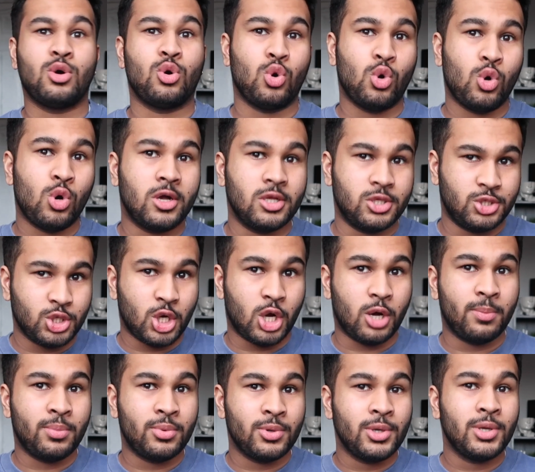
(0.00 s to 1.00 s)
or a
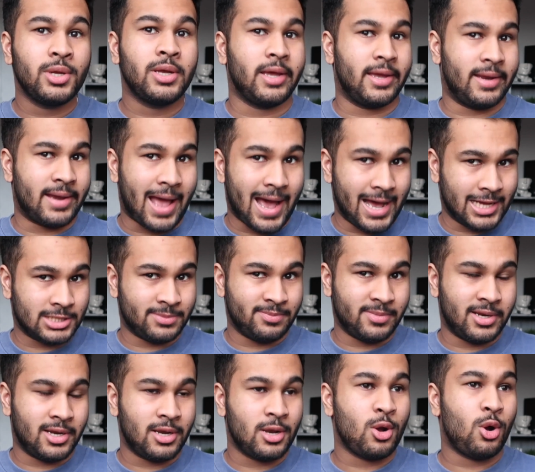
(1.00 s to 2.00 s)
job in
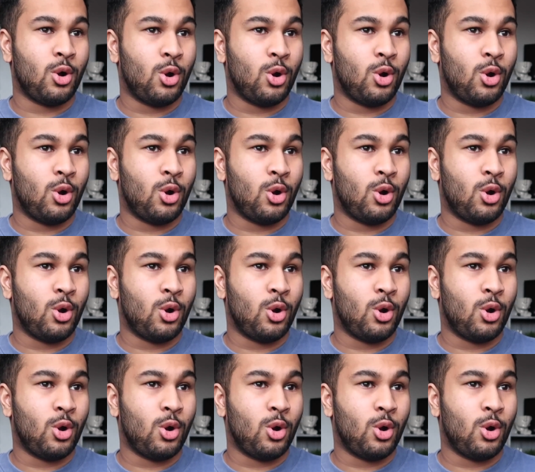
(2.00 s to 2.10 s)
admin,